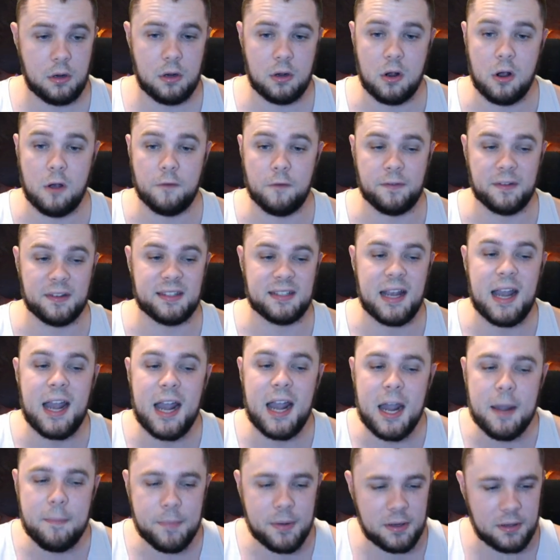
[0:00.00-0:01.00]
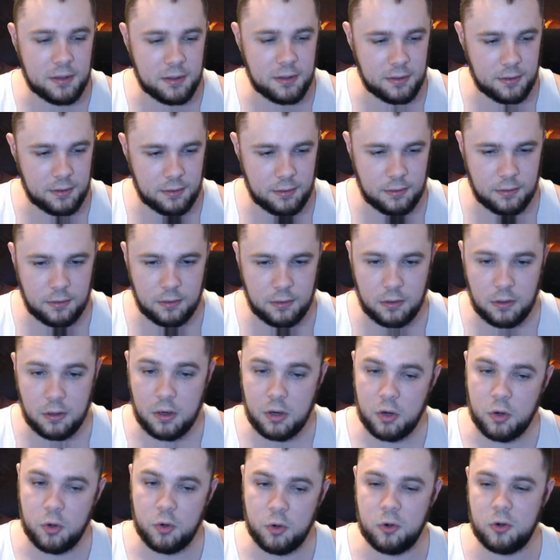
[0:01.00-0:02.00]
off the top.
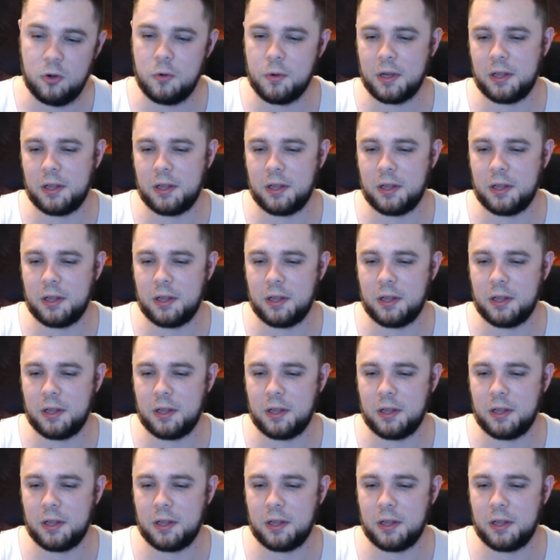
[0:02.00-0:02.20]
Ooh,